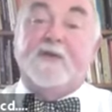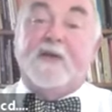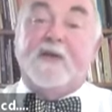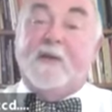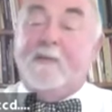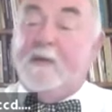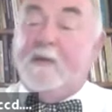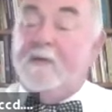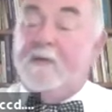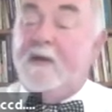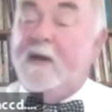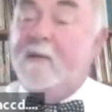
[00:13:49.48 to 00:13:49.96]
going
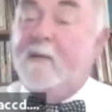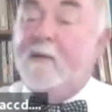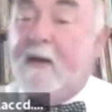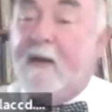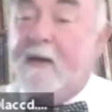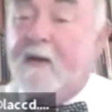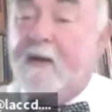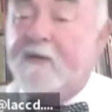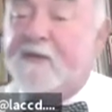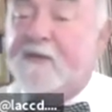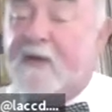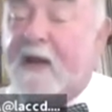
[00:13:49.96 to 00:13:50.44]
to be reading my
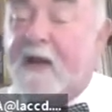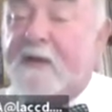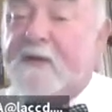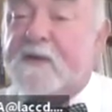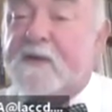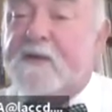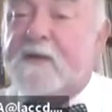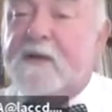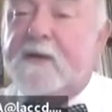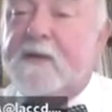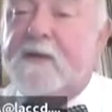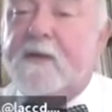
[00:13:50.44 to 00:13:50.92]
notes i
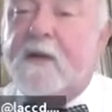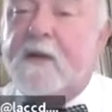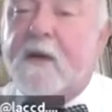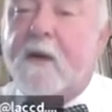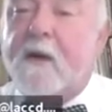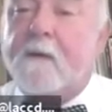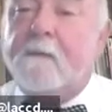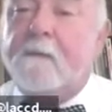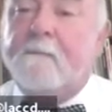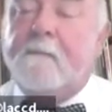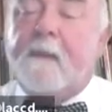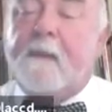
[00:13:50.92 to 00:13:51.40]
just need to know
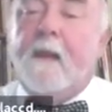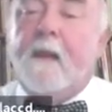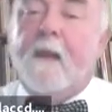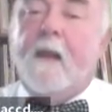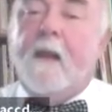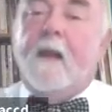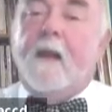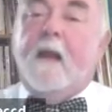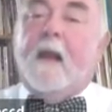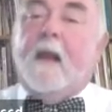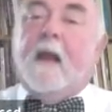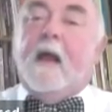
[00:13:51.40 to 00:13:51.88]

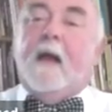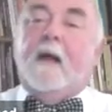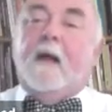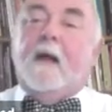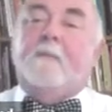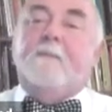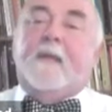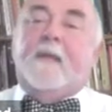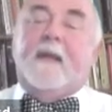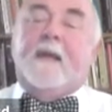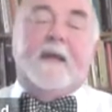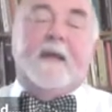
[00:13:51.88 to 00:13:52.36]

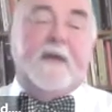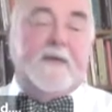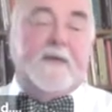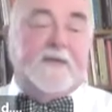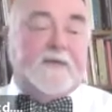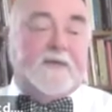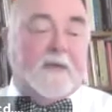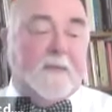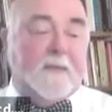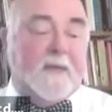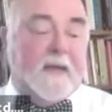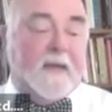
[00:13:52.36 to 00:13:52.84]
um,
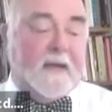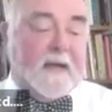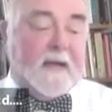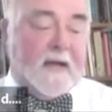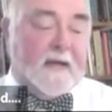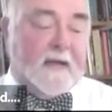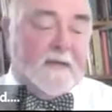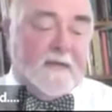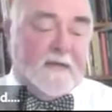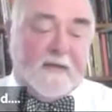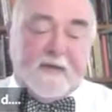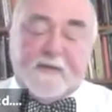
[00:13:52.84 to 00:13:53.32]
here's something
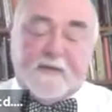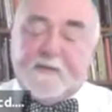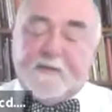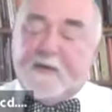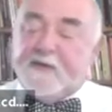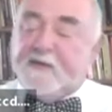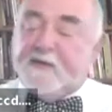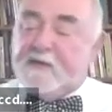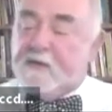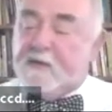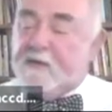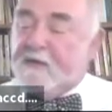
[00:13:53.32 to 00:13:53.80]
i teach my
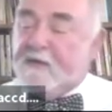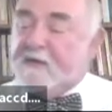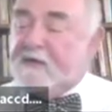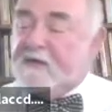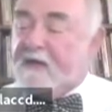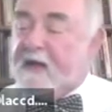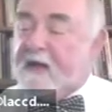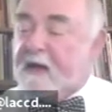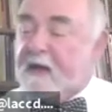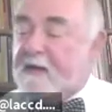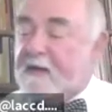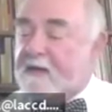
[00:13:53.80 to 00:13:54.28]
students
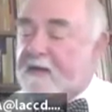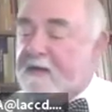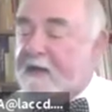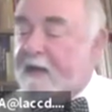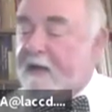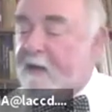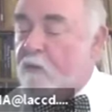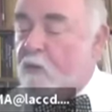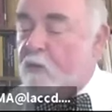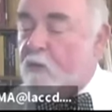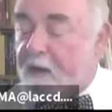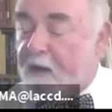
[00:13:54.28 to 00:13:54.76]
on
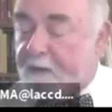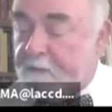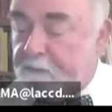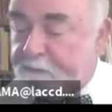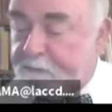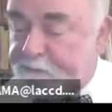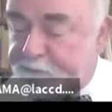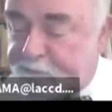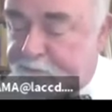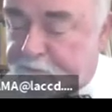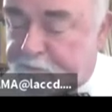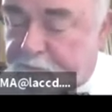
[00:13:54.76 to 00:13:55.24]
day one
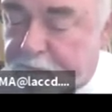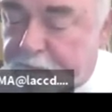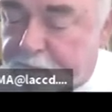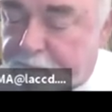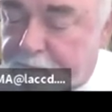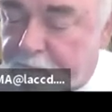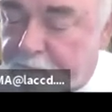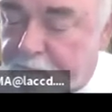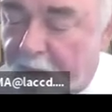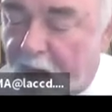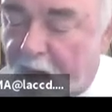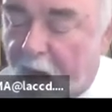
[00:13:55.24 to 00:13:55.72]

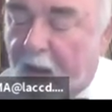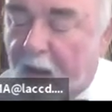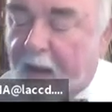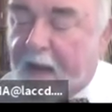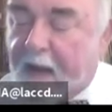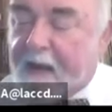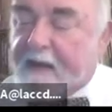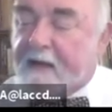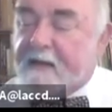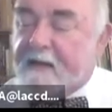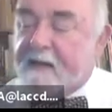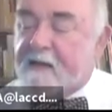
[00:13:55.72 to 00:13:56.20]

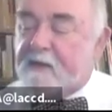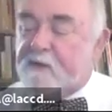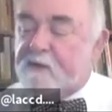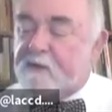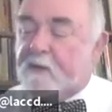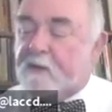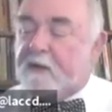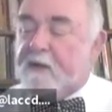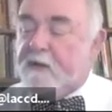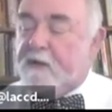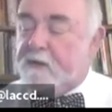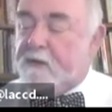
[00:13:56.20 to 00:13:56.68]
and I think it's
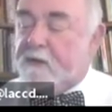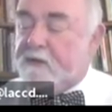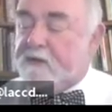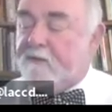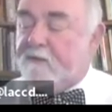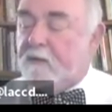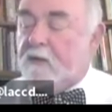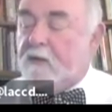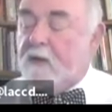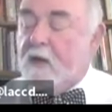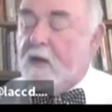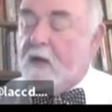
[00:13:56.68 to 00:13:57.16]
really
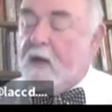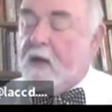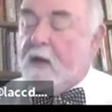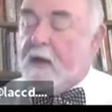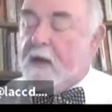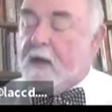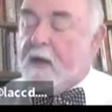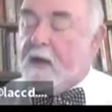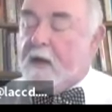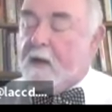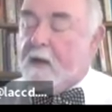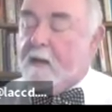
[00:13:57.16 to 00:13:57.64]
useful.
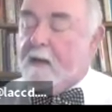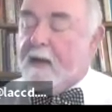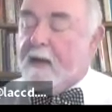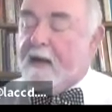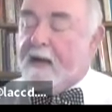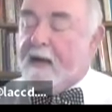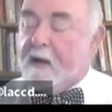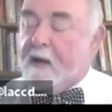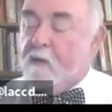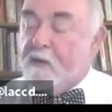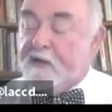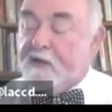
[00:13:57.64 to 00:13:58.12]
Uh,
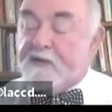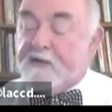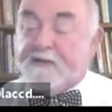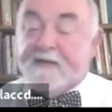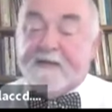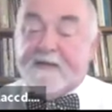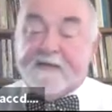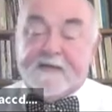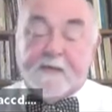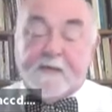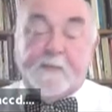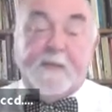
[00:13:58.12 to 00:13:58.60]
and I wish
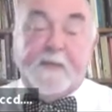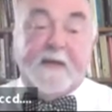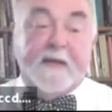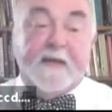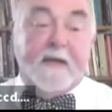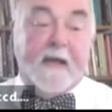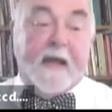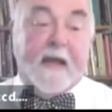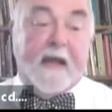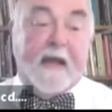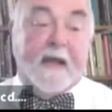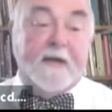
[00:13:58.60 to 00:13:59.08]
that
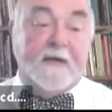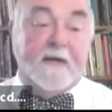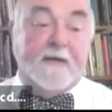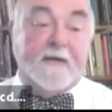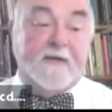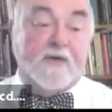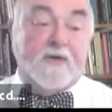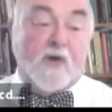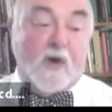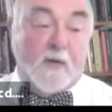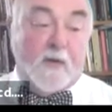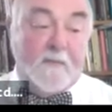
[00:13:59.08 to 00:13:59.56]
somebody had
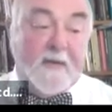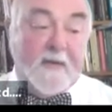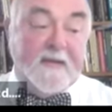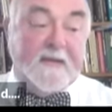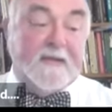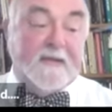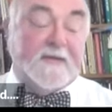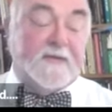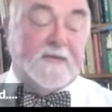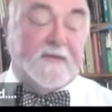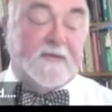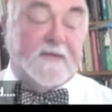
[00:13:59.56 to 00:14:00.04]
taught me
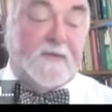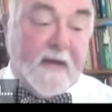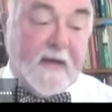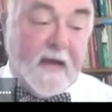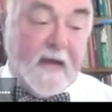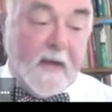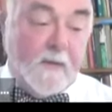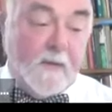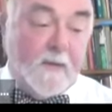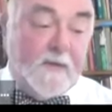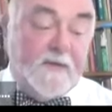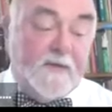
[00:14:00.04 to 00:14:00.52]
this when
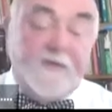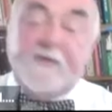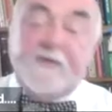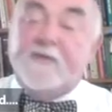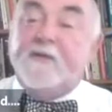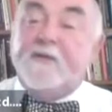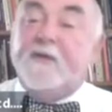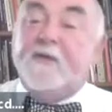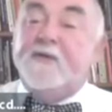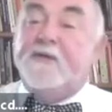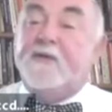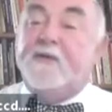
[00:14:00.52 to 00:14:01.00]
I
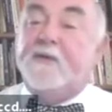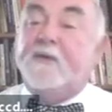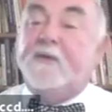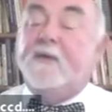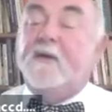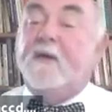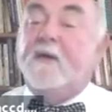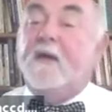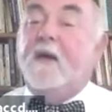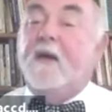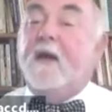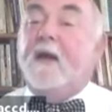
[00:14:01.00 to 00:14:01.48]
was a
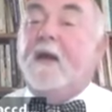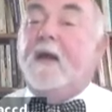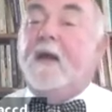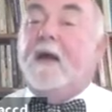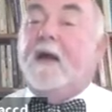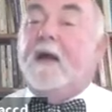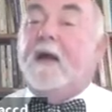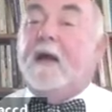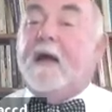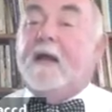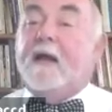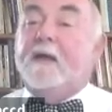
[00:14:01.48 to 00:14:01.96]
student.
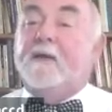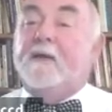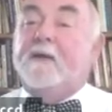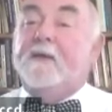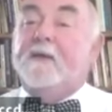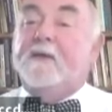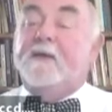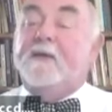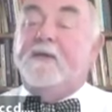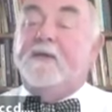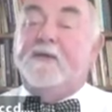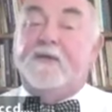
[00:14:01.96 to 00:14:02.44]
Uh, I
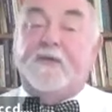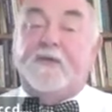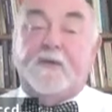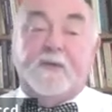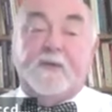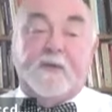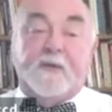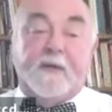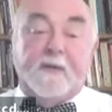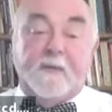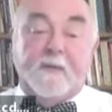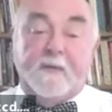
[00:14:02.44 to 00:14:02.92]
learned this
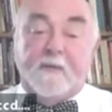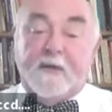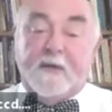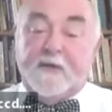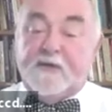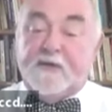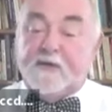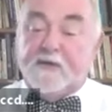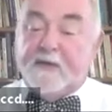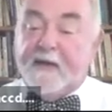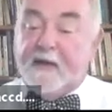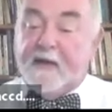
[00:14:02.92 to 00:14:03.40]
only
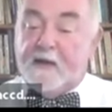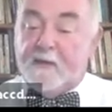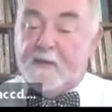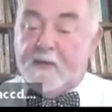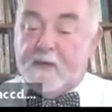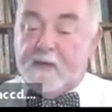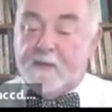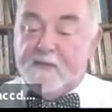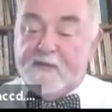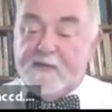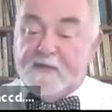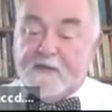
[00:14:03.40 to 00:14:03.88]
much later when
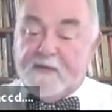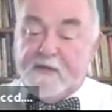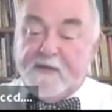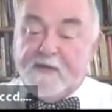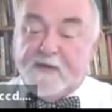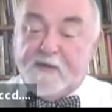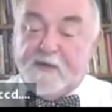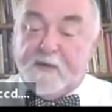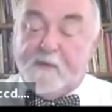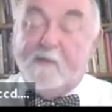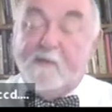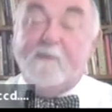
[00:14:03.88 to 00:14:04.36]
I was a
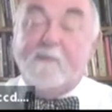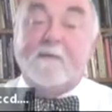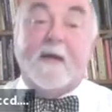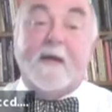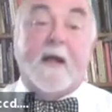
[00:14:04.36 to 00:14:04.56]
teacher. One of my